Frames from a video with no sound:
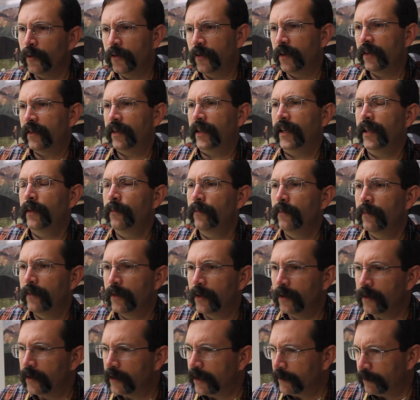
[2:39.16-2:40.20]
of the time,
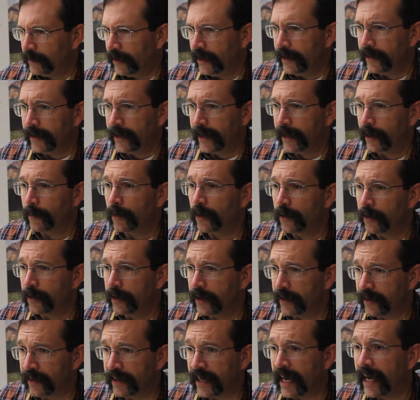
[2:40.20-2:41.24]
you take an animal and
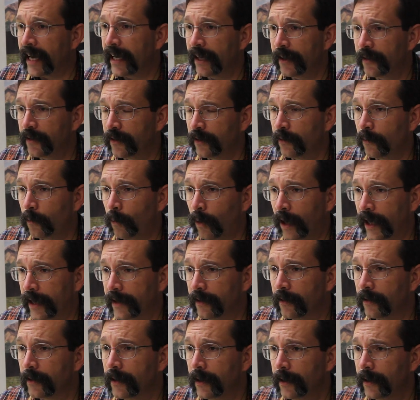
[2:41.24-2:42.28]
it dies in the
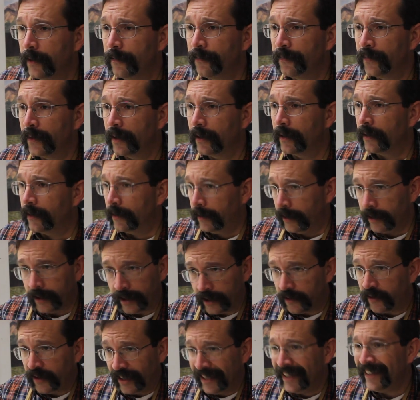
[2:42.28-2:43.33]
wild, it
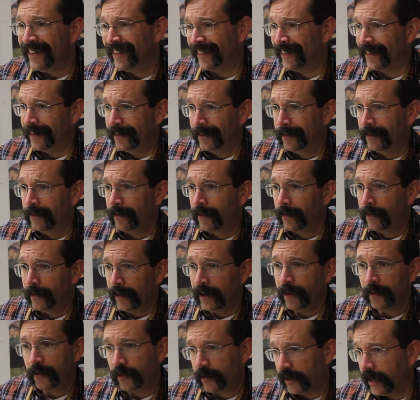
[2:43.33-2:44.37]
gets eaten.
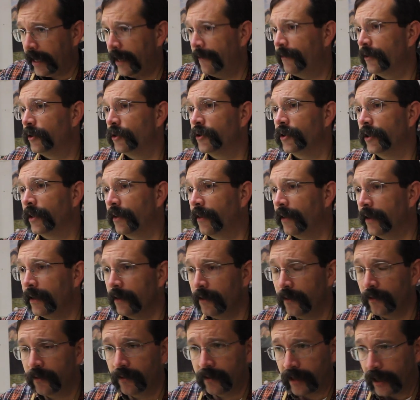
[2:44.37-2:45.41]
Things scavenge it,
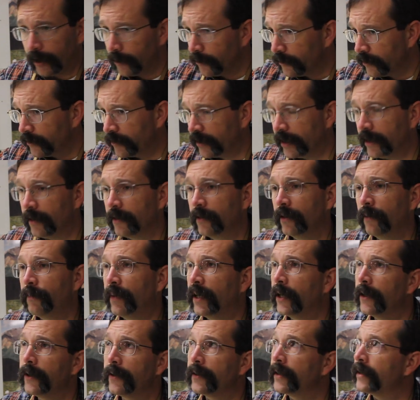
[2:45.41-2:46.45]
things tear the skeleton
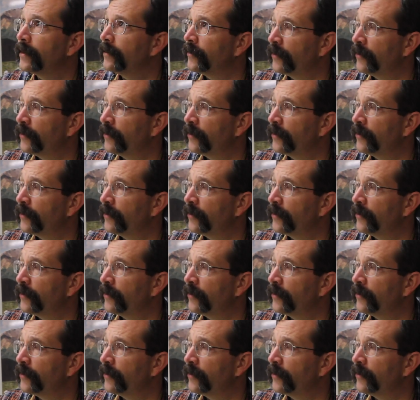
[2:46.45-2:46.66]
apart. It